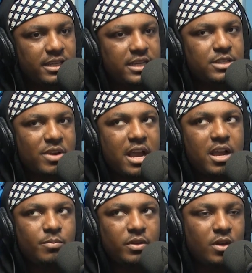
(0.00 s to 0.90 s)
because we had
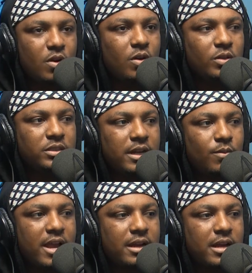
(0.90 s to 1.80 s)
a couple of calls and
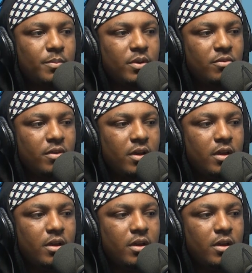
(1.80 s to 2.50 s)
then we had a couple of